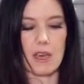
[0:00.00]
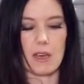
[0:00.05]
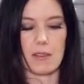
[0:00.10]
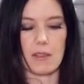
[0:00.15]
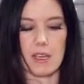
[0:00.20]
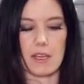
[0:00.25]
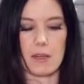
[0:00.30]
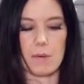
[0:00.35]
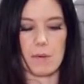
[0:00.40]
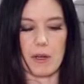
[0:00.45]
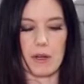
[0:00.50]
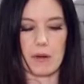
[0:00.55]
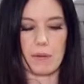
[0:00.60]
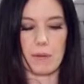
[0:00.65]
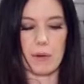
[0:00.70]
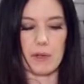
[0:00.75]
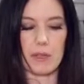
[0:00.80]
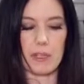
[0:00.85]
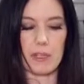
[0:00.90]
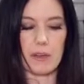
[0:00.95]
Then you want to
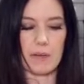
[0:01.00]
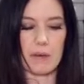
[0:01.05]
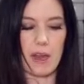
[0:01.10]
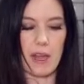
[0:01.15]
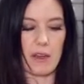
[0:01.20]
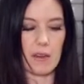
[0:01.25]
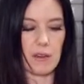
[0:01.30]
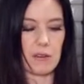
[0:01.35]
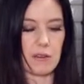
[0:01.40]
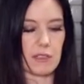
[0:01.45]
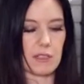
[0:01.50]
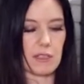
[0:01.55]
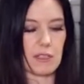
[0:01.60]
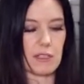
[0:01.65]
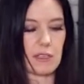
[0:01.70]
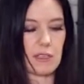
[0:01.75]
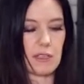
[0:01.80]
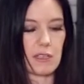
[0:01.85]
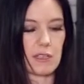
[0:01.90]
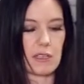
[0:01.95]
roll it around,
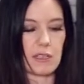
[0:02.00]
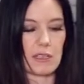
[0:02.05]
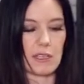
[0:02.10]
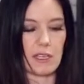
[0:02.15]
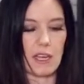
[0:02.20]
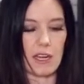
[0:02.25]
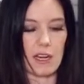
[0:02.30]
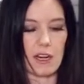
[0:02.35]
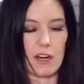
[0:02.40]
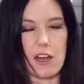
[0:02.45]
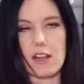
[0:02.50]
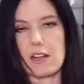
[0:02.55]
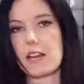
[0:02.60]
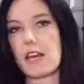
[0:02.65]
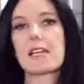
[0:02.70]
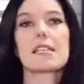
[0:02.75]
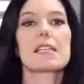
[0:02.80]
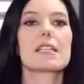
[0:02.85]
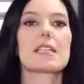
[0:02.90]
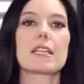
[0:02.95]
get it all
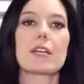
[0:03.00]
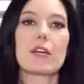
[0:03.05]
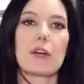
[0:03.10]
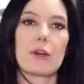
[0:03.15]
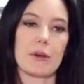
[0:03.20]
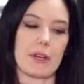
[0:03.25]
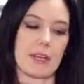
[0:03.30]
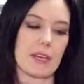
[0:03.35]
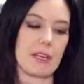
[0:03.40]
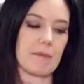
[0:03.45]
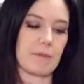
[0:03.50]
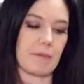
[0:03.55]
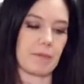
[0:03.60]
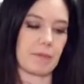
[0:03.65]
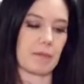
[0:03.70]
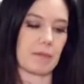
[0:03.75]
nicely coated,